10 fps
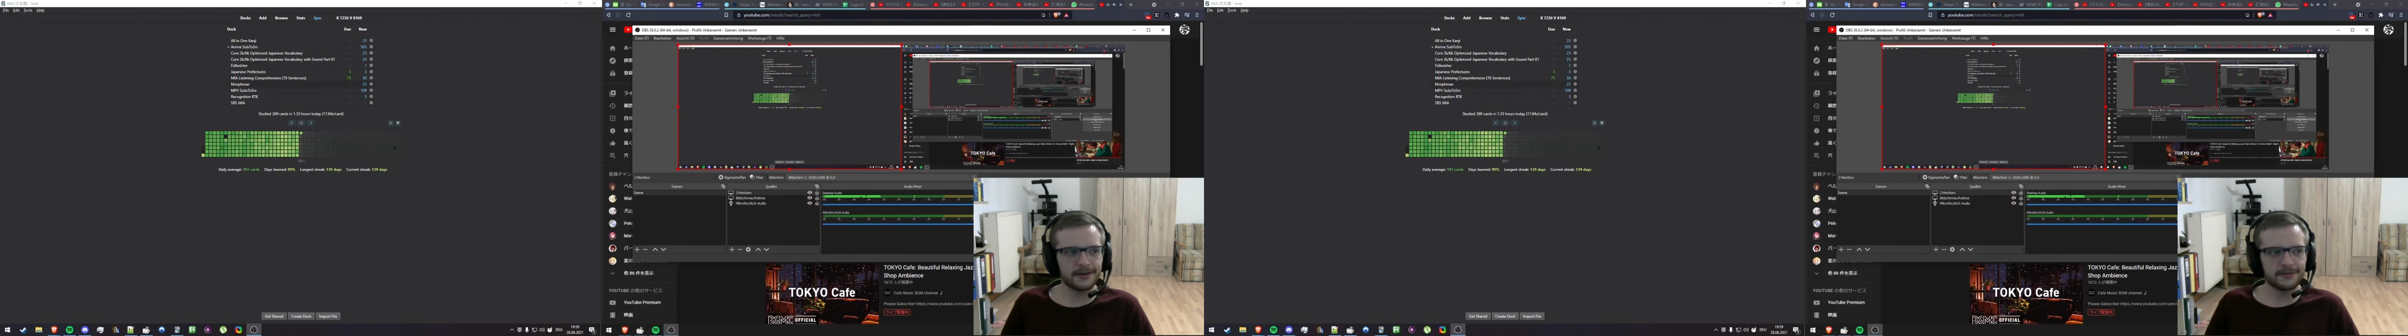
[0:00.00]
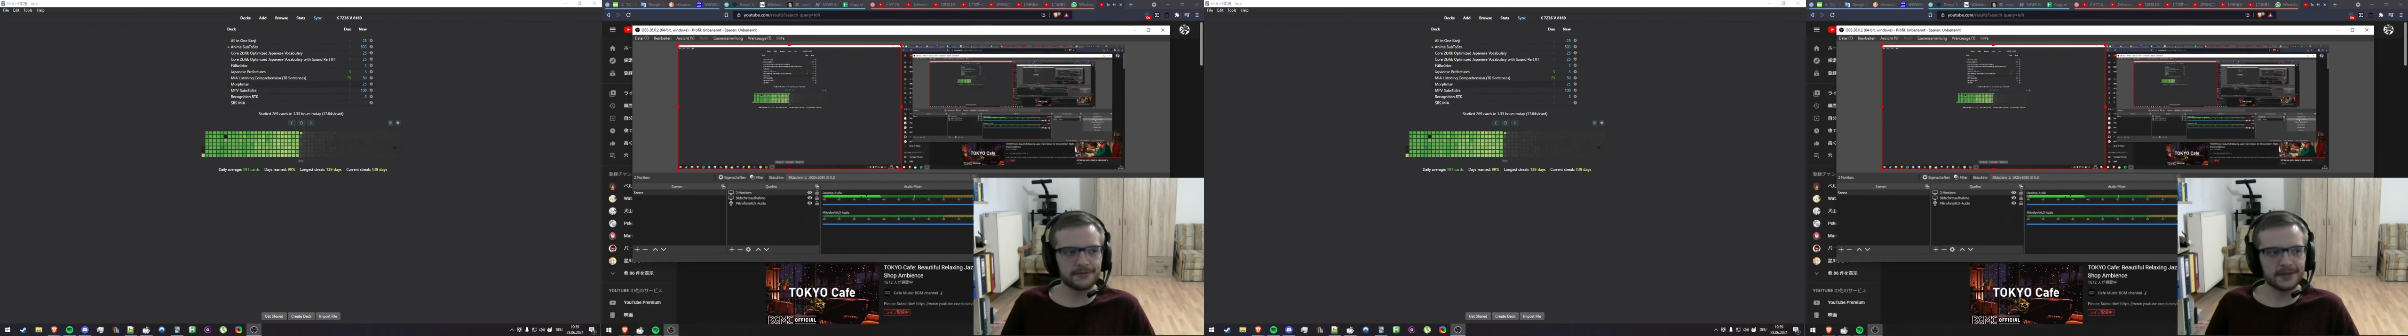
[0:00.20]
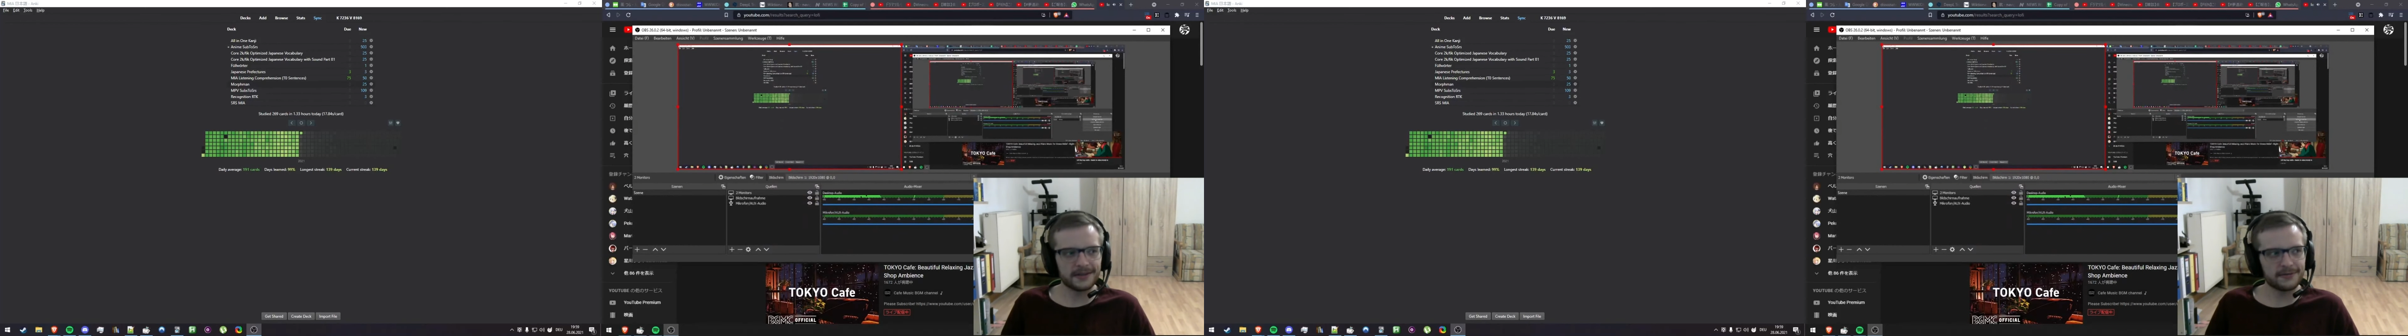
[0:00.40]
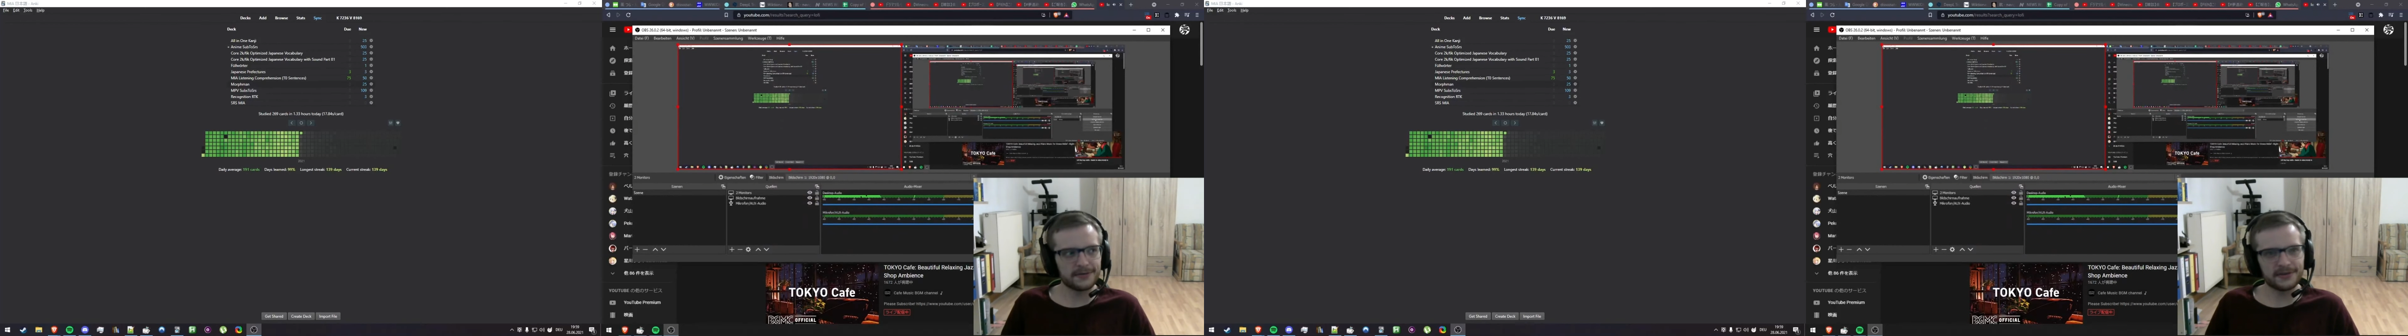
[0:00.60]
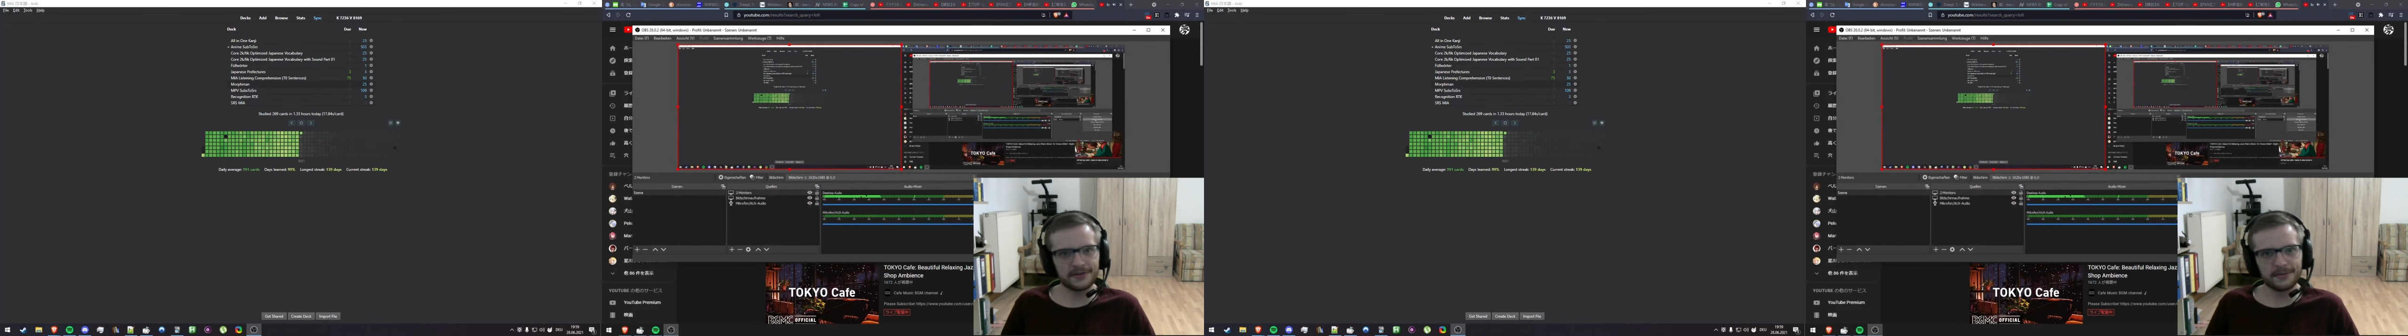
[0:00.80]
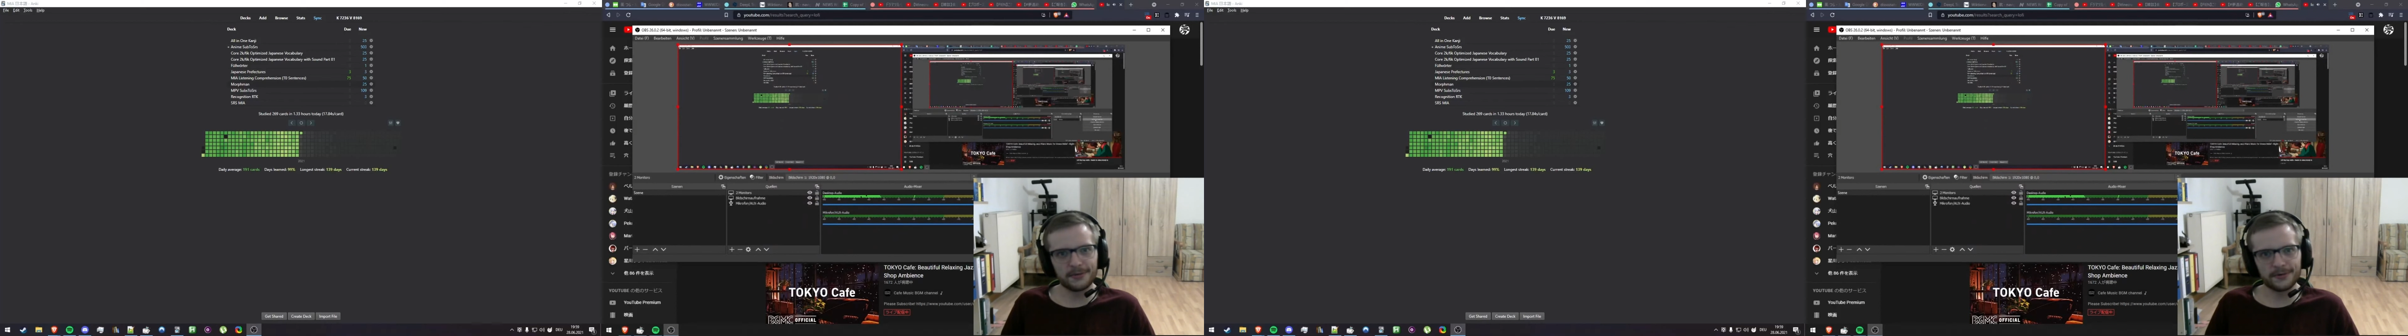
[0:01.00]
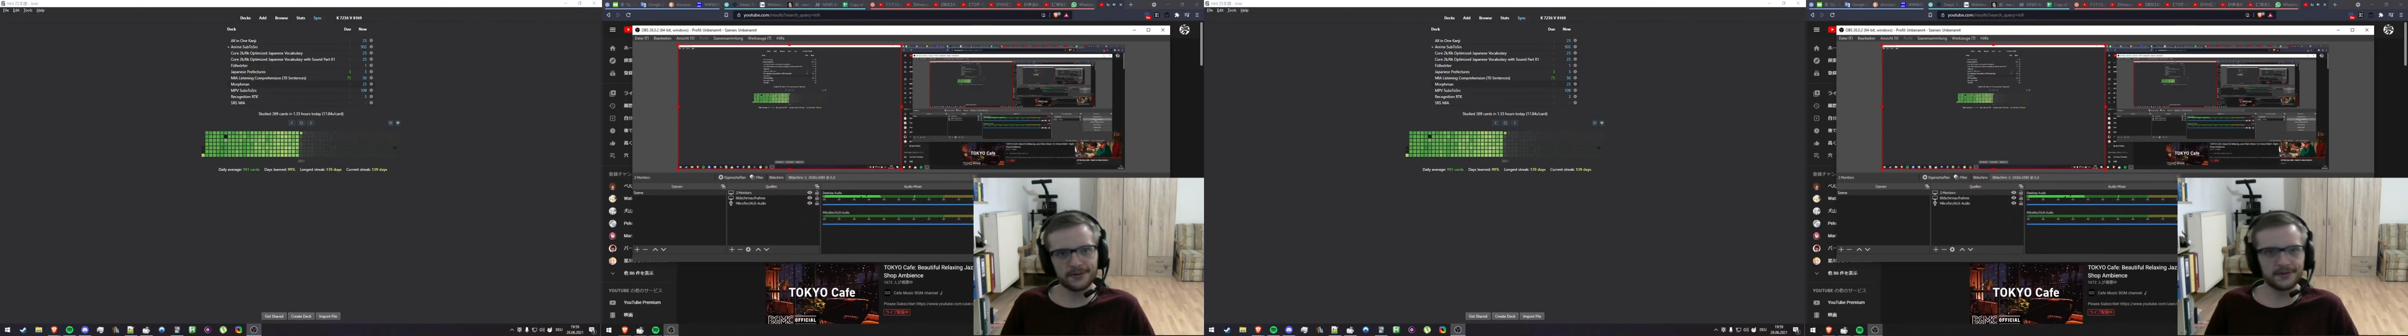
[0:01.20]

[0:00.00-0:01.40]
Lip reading: don't think if you could immerse,